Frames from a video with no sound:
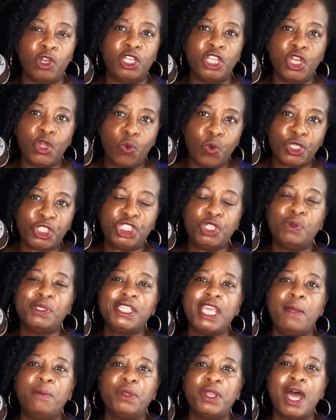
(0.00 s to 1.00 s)
Look what she was
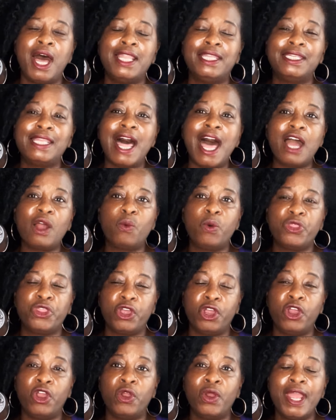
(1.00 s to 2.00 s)
able to unlock with
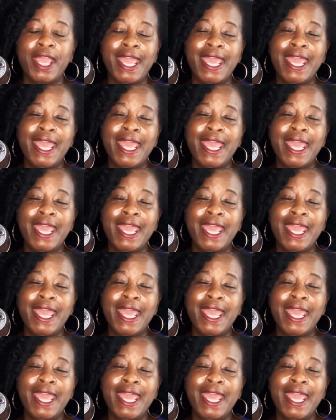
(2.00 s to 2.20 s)
her